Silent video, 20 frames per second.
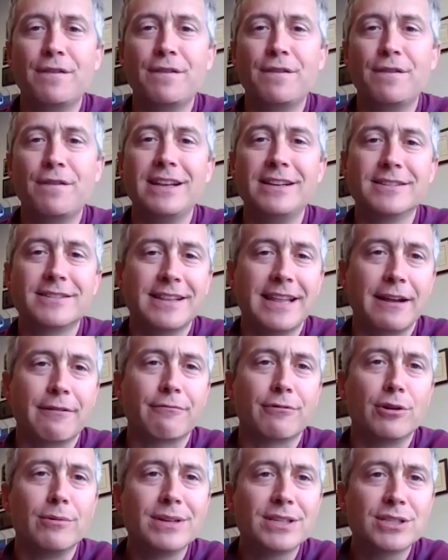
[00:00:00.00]
fit into
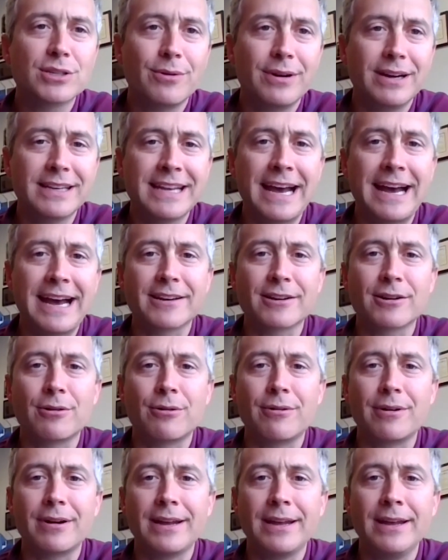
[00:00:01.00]
that rheumatoid
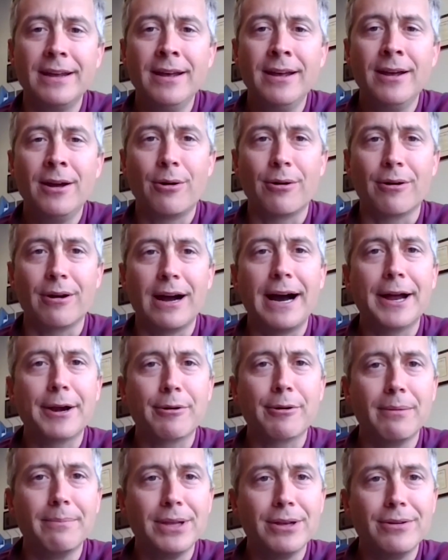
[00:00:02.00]
category or
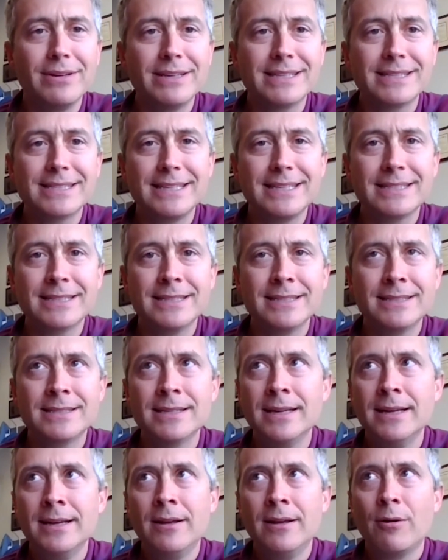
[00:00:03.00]
autoimmune diseases.
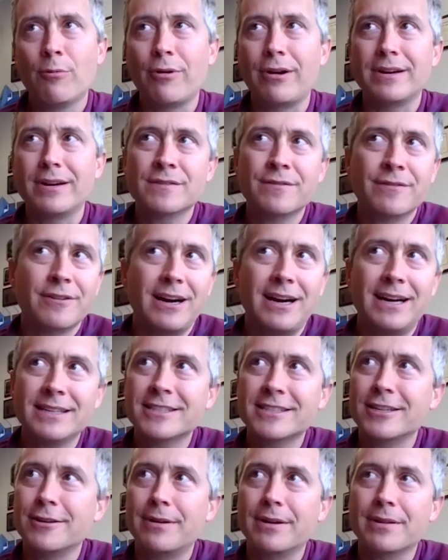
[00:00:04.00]
Whereas for
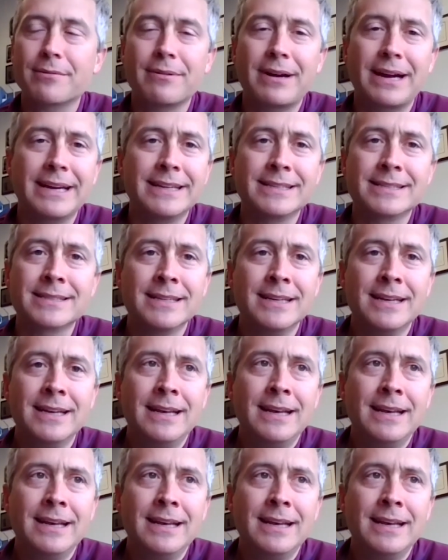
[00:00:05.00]
osteoarthritis,